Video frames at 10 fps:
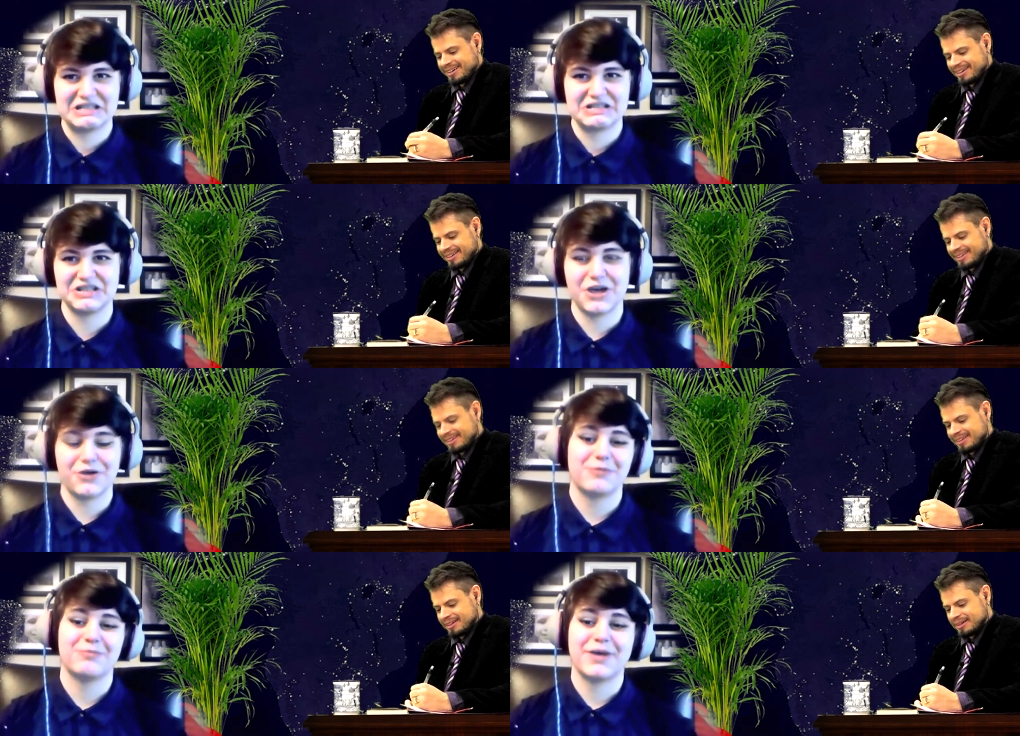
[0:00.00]
Speaker 1: no,
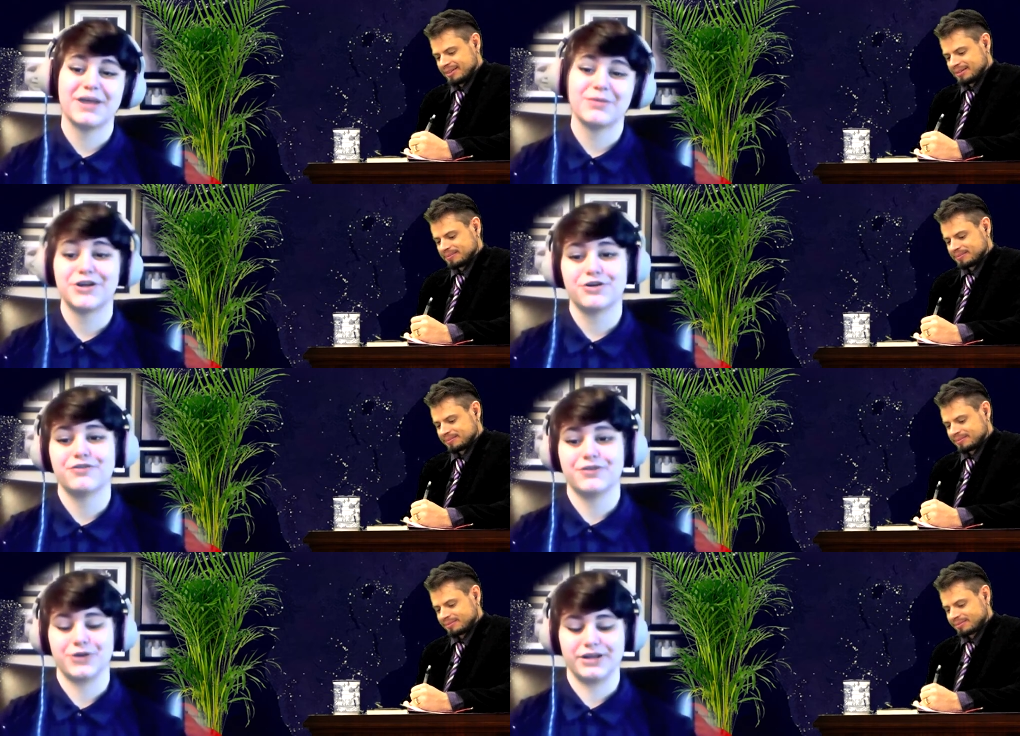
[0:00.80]
my my
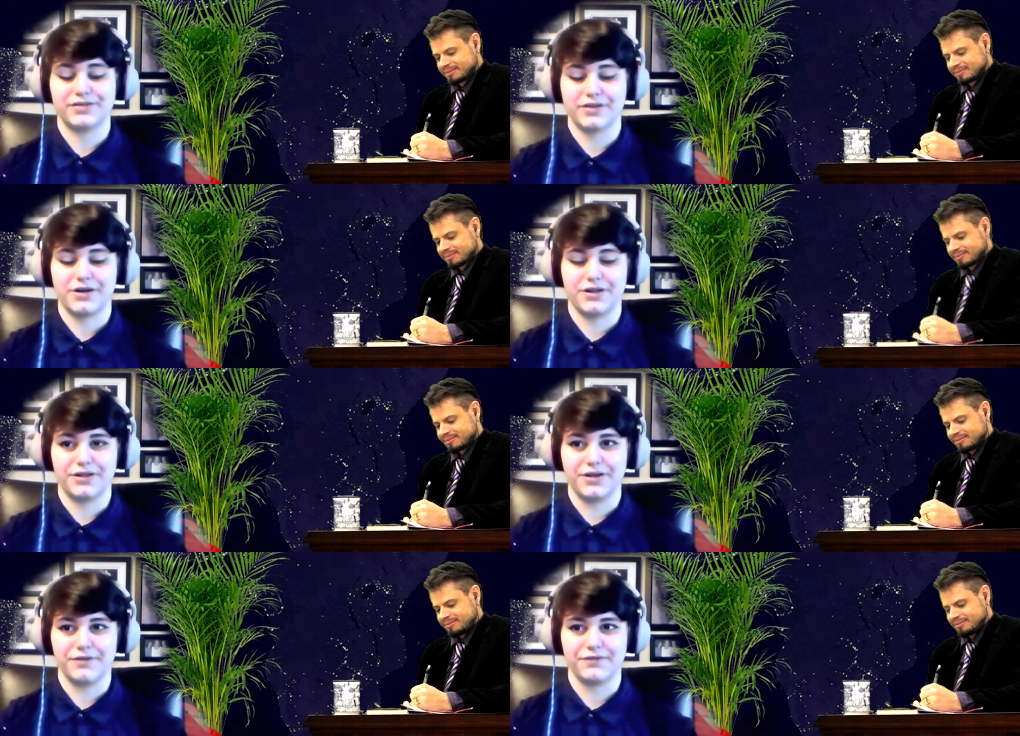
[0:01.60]
girlfriend writes all
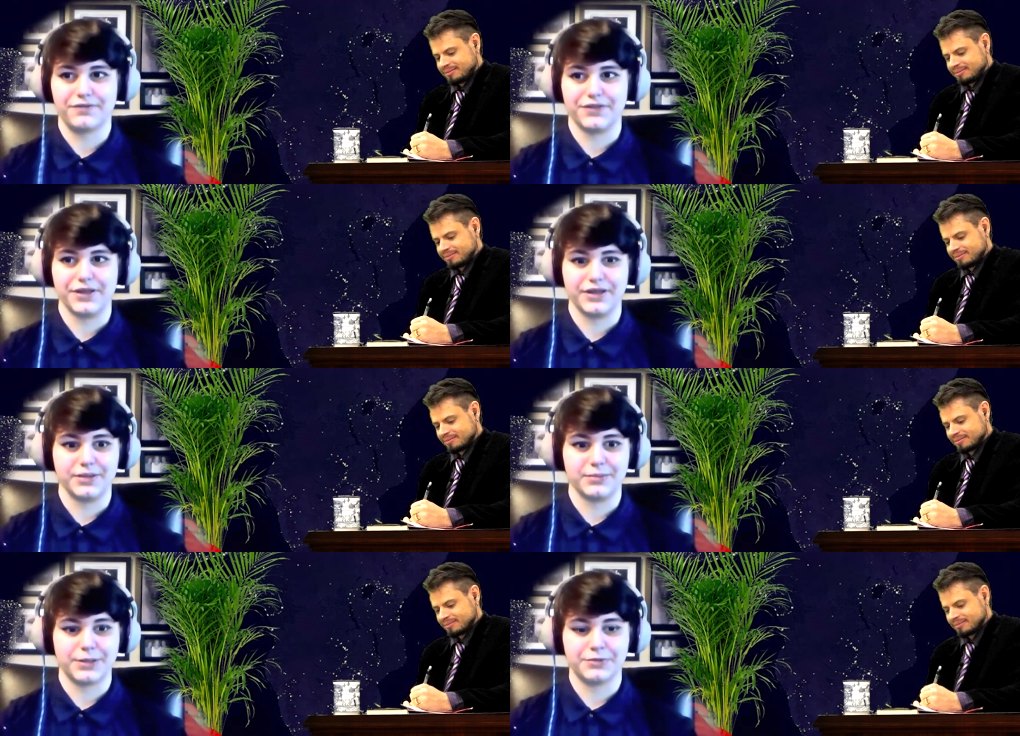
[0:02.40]
of
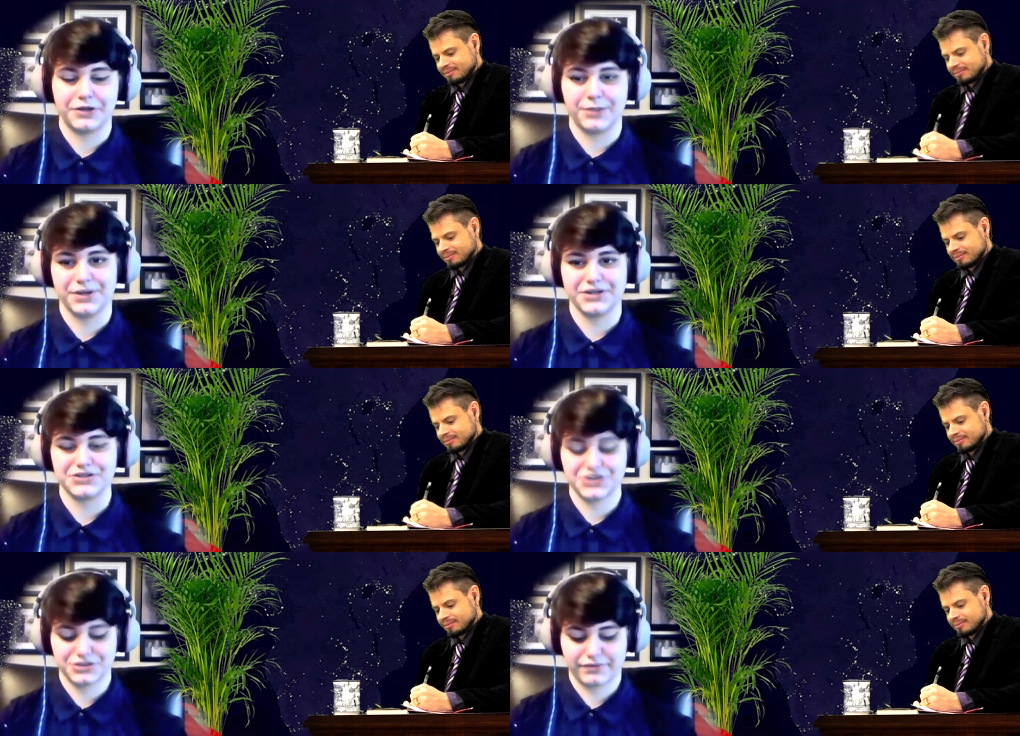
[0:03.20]
the bubblegum
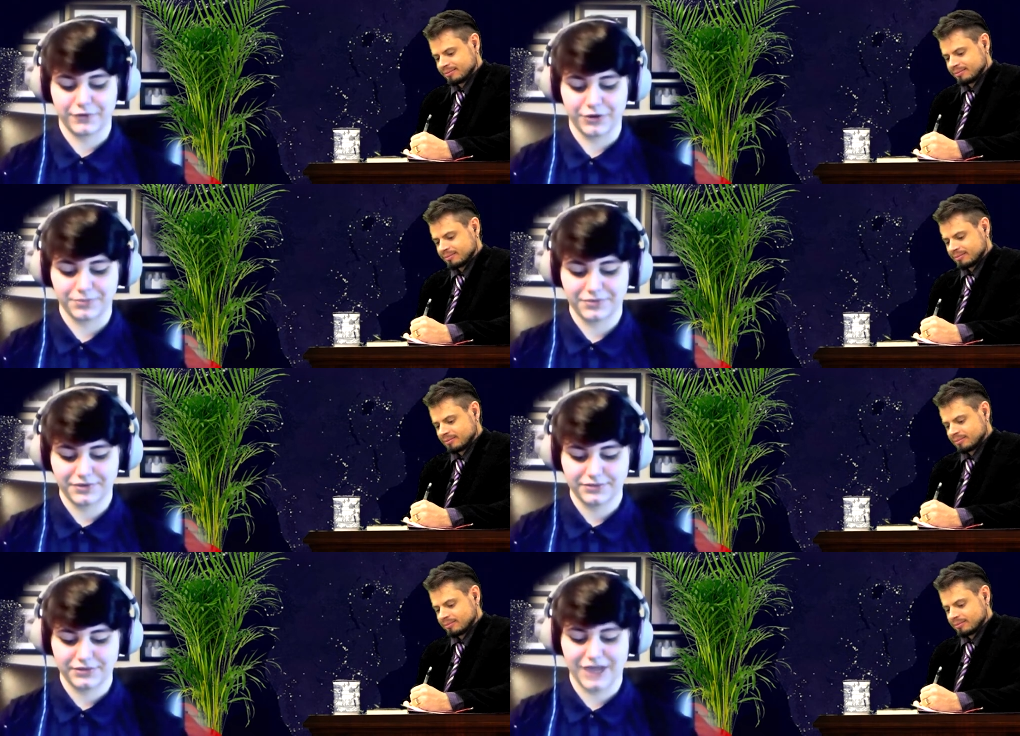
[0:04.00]
punch script.
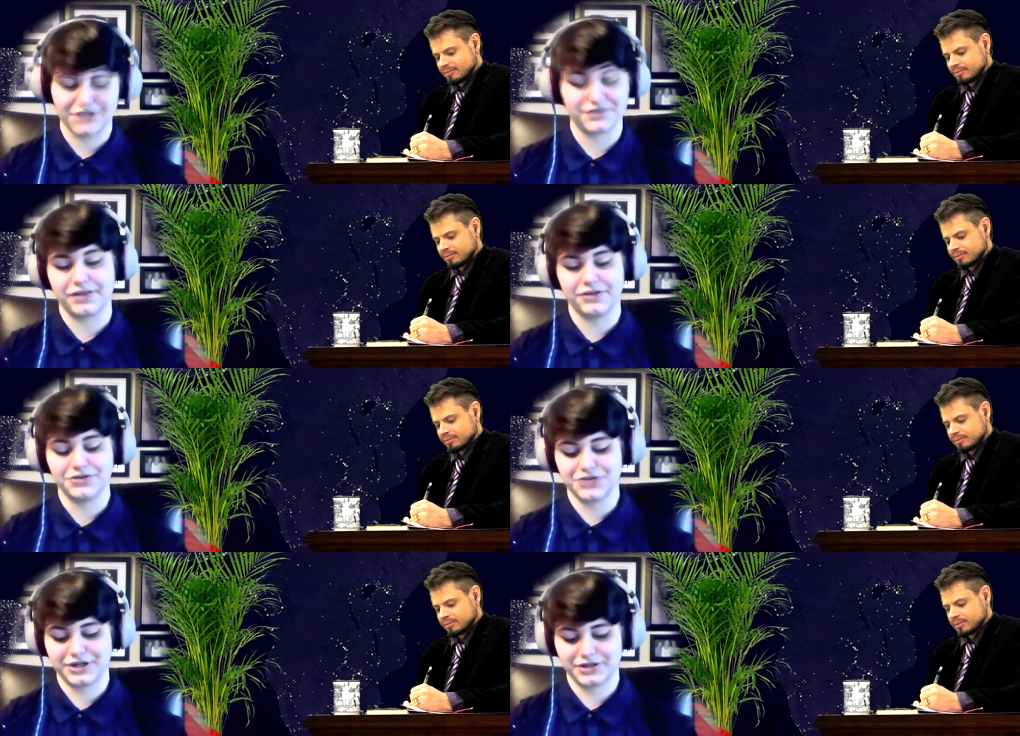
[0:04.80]
I just
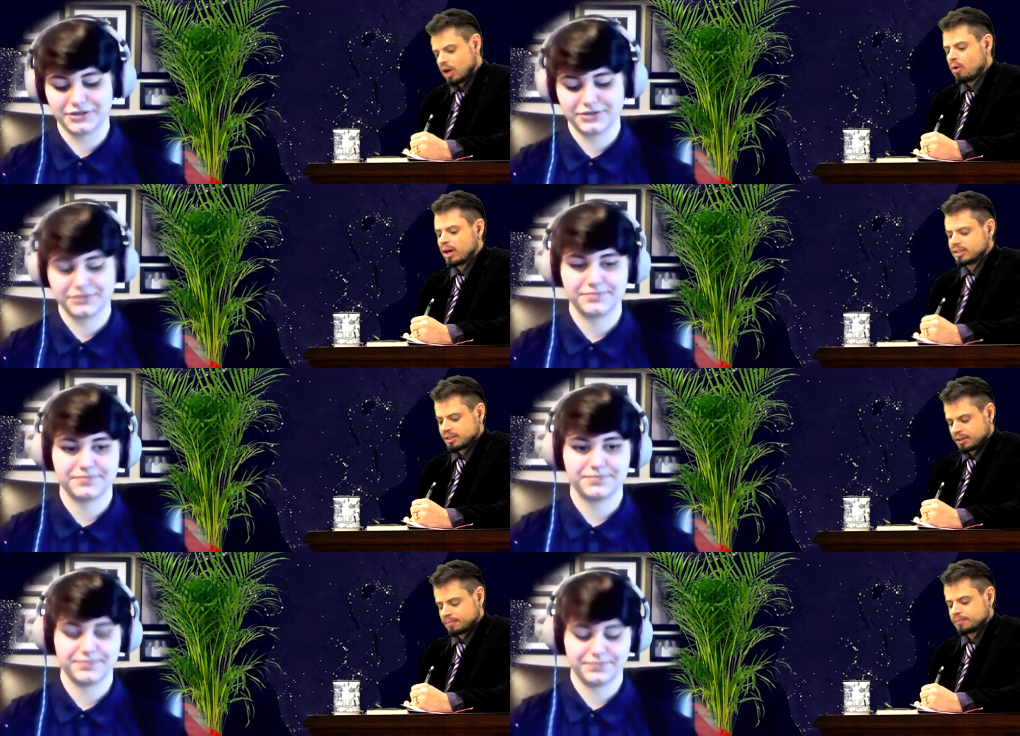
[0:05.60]
illustrate it.
Speaker 2: Oh, I
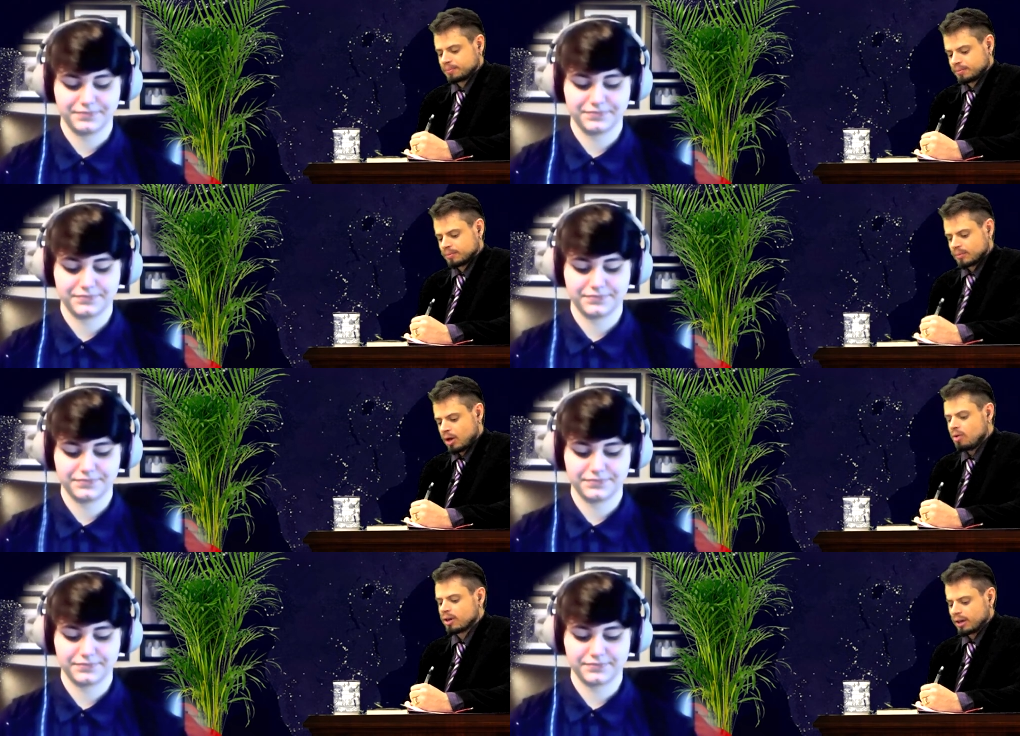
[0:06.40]
see.
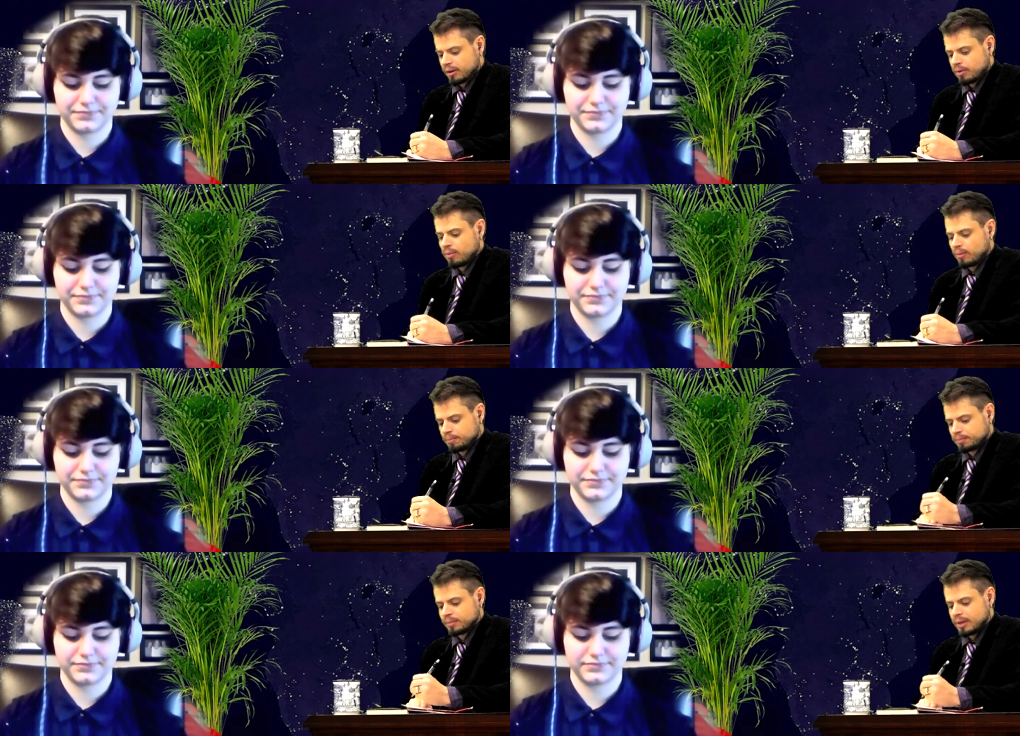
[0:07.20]
Okay,
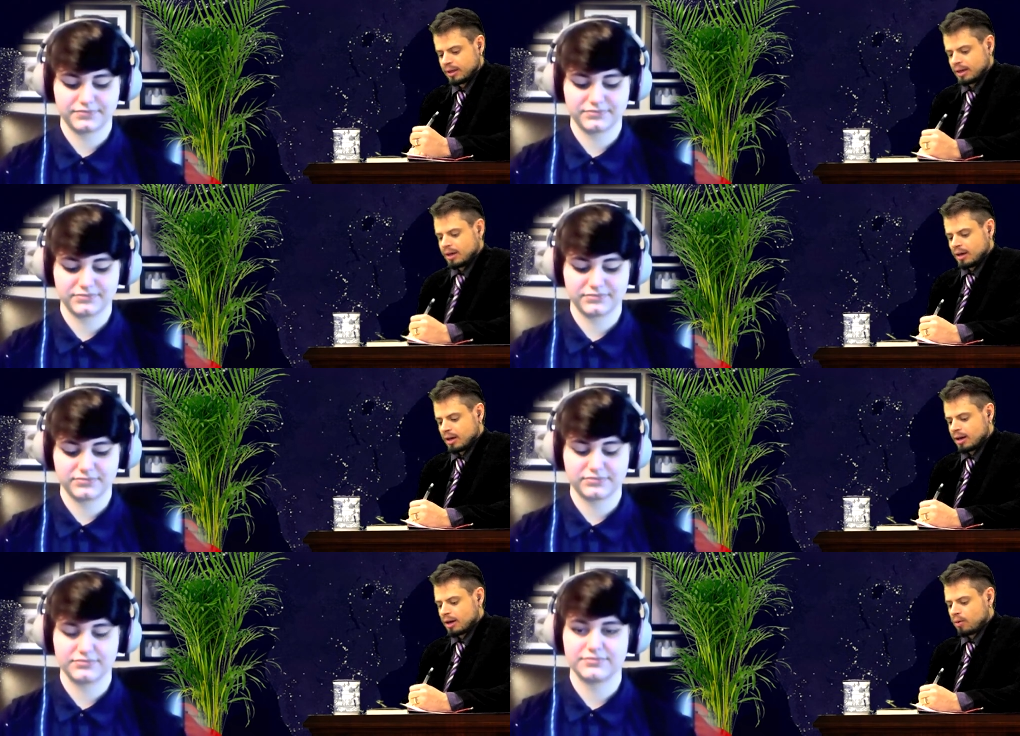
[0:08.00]
cool.
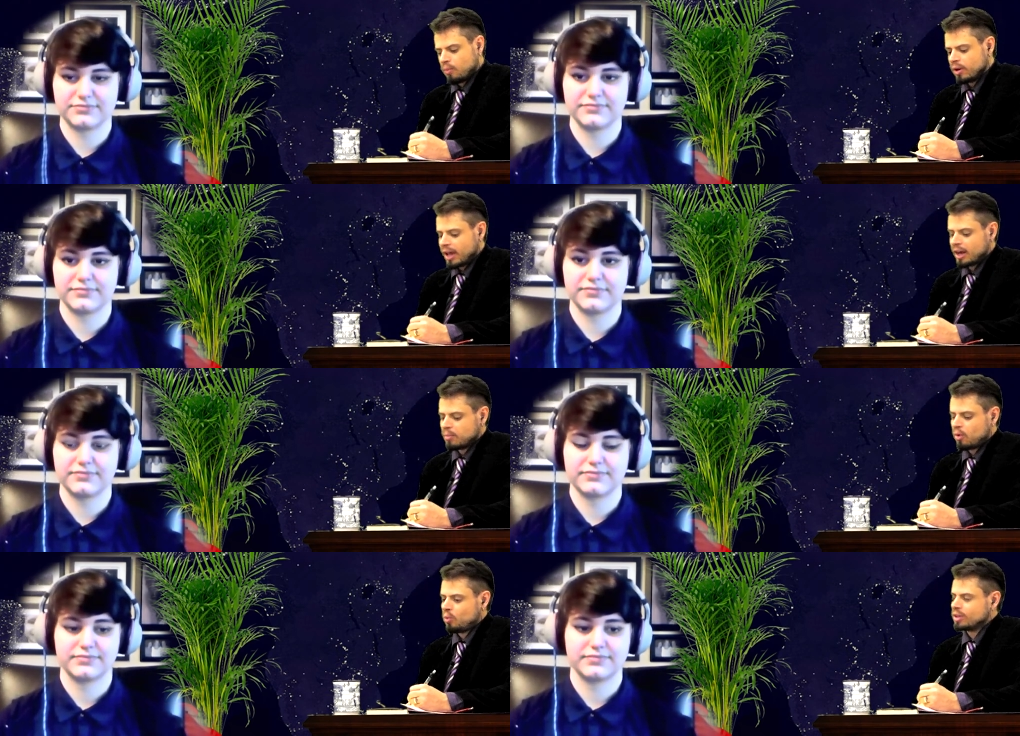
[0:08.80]
Uh, what
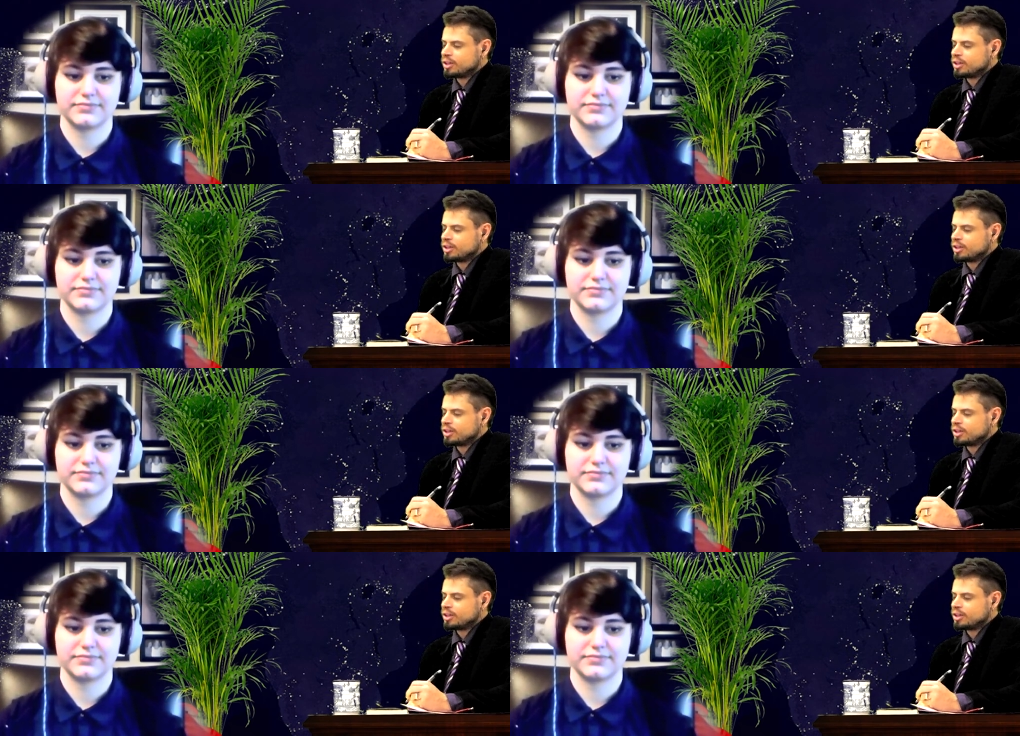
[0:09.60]
animal